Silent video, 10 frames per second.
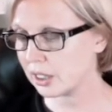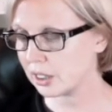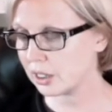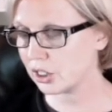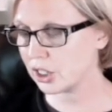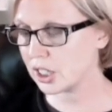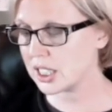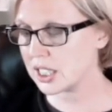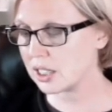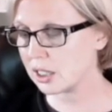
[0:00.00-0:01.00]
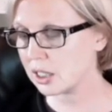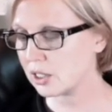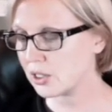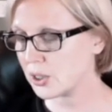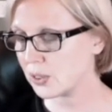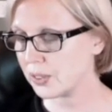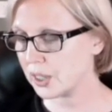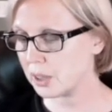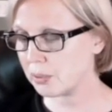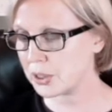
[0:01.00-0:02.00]
just as little Sophia
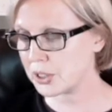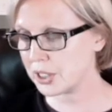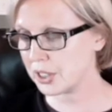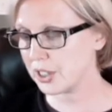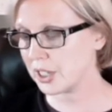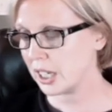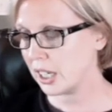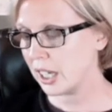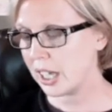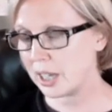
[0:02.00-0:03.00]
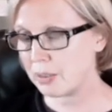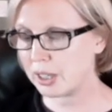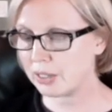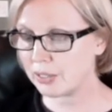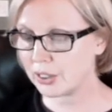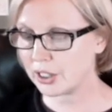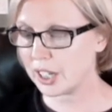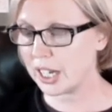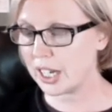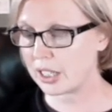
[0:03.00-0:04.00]
Mercier had been for her
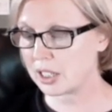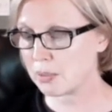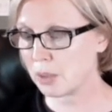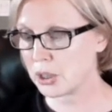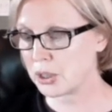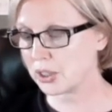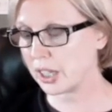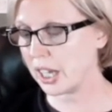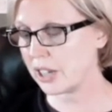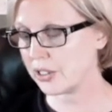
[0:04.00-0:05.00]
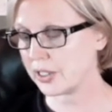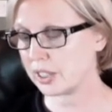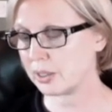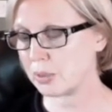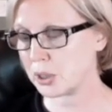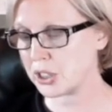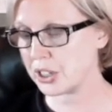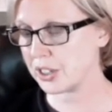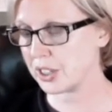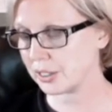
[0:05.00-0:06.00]
aunt, Marshal Caterin Mercier.